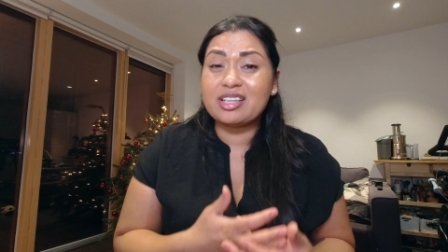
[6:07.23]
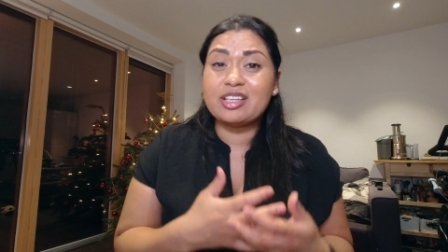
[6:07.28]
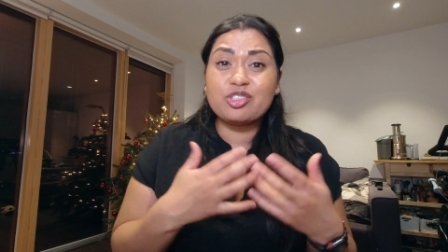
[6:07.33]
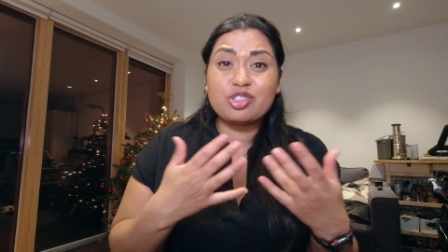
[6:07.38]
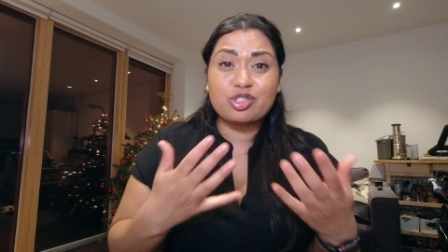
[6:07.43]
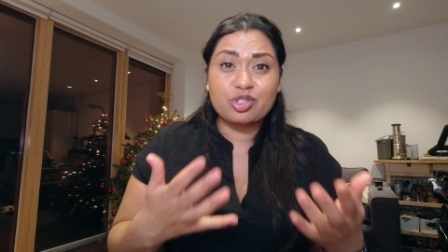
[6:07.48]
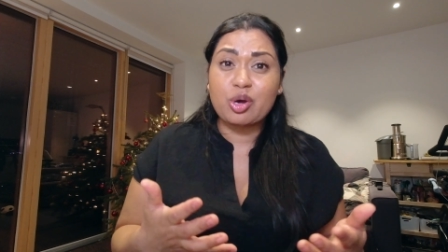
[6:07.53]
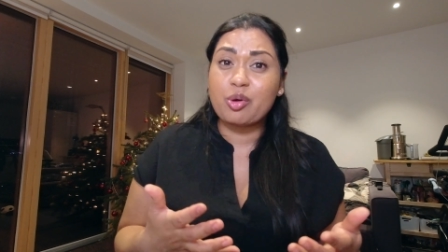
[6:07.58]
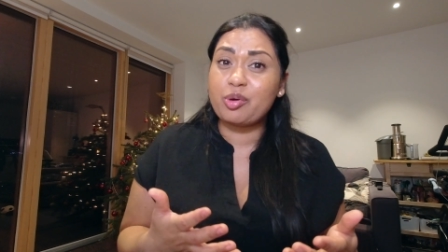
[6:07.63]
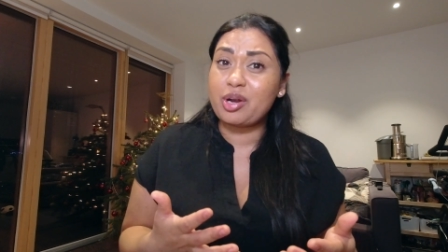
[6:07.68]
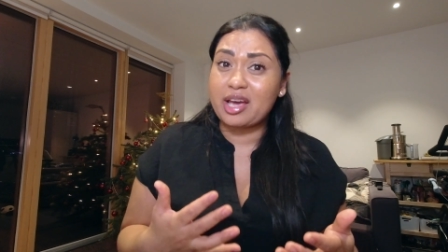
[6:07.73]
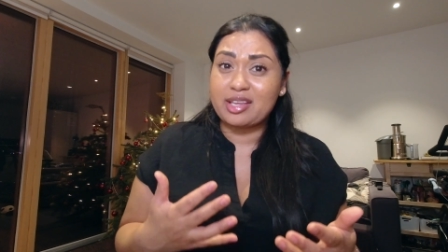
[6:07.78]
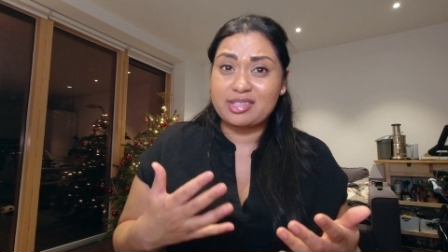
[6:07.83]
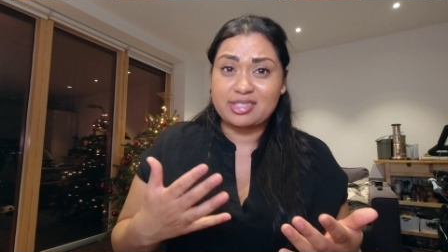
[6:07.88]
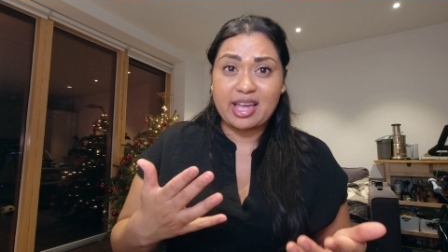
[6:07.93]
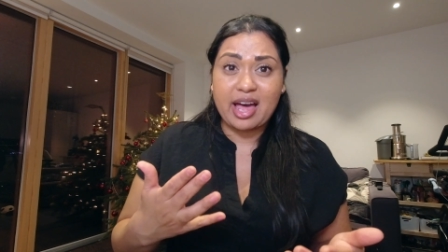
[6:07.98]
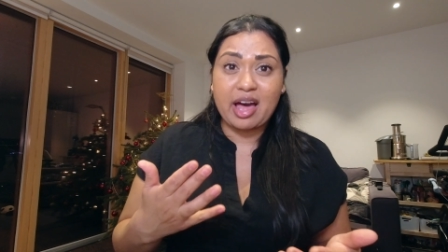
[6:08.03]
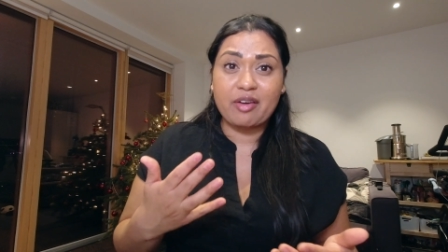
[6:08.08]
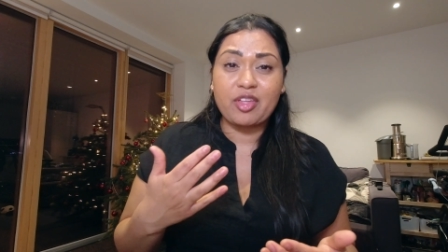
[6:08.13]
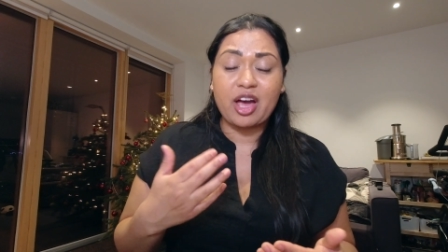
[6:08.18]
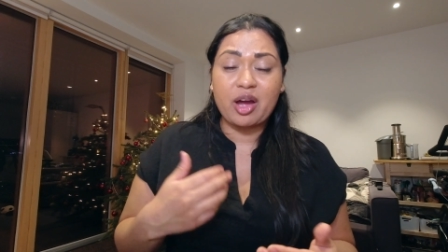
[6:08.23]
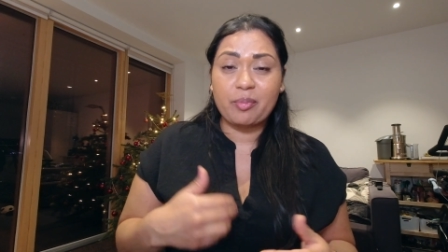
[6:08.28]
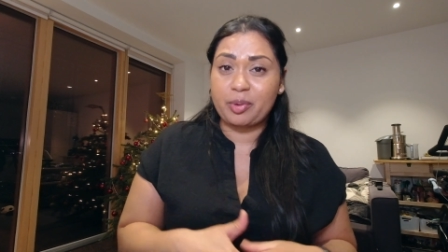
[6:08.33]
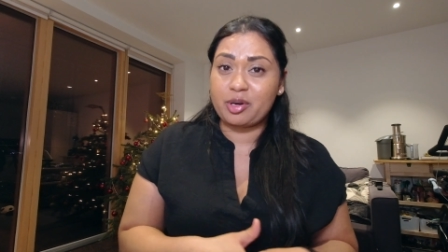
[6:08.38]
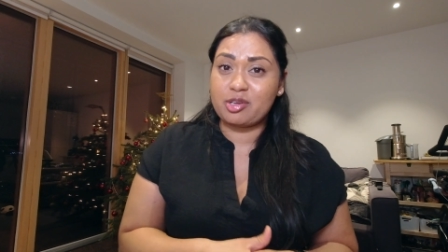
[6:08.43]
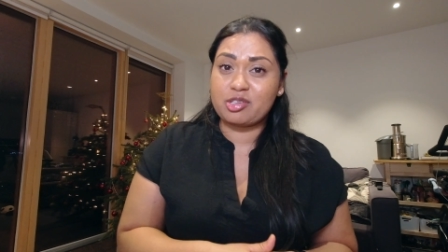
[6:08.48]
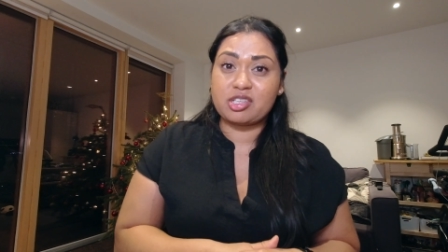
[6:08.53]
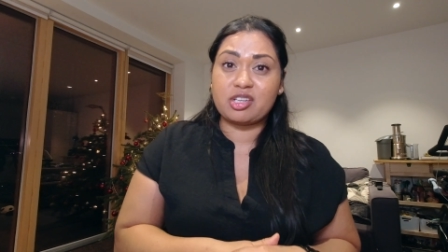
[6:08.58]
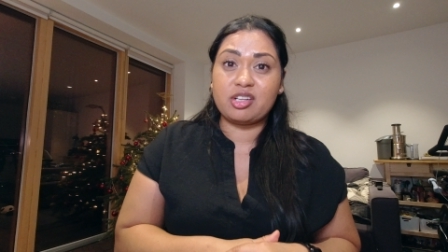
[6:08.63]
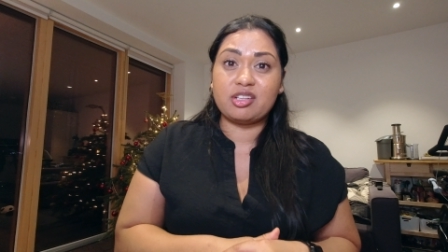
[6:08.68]
it's so nice to have that
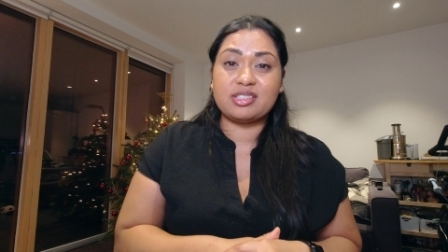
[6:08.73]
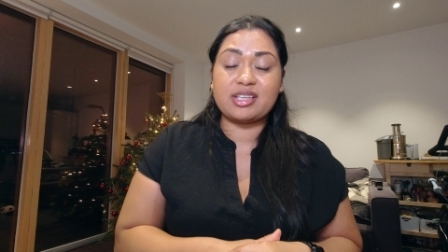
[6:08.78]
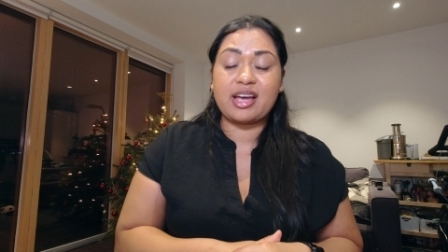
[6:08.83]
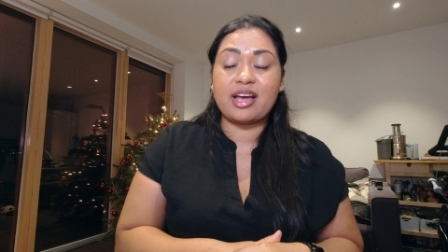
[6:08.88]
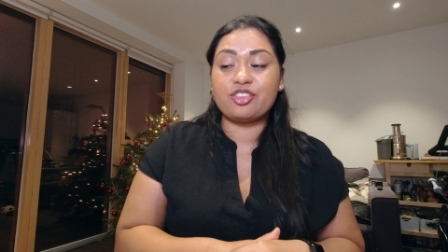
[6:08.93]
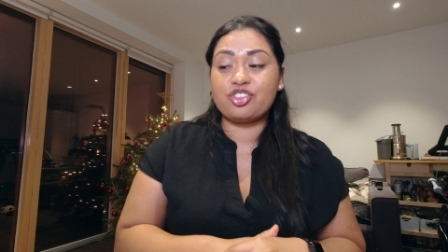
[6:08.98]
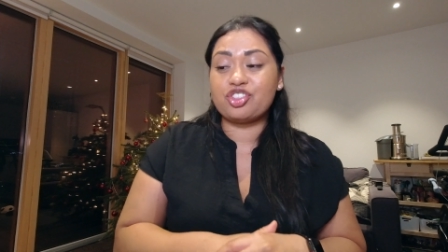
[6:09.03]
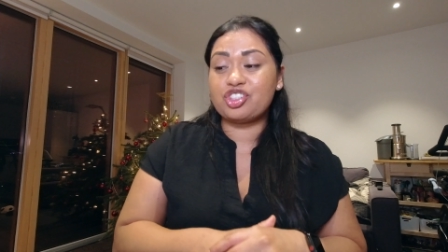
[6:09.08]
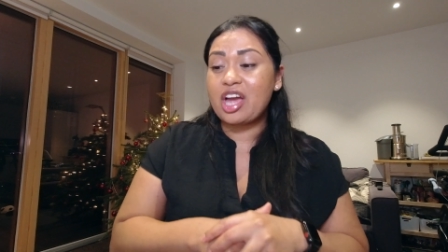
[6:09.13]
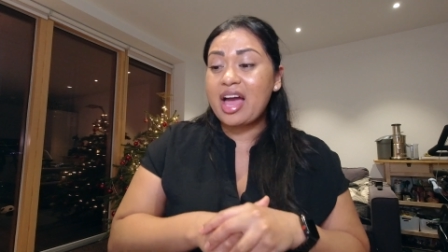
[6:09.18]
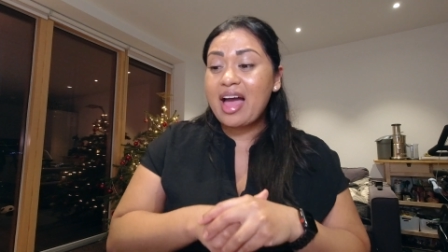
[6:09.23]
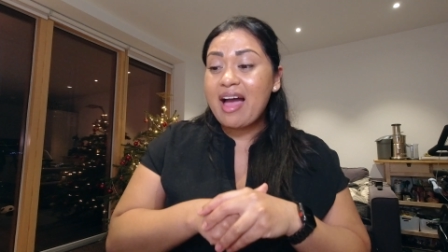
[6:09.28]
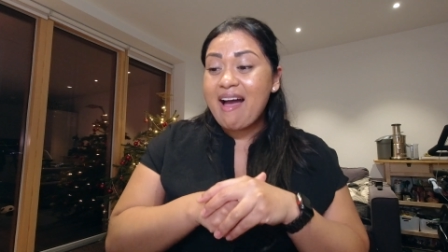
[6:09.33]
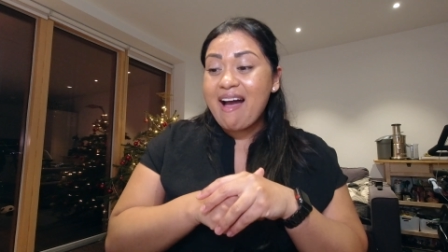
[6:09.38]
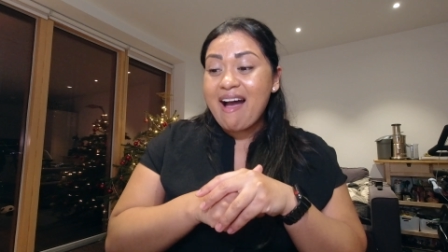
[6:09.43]
personal touch.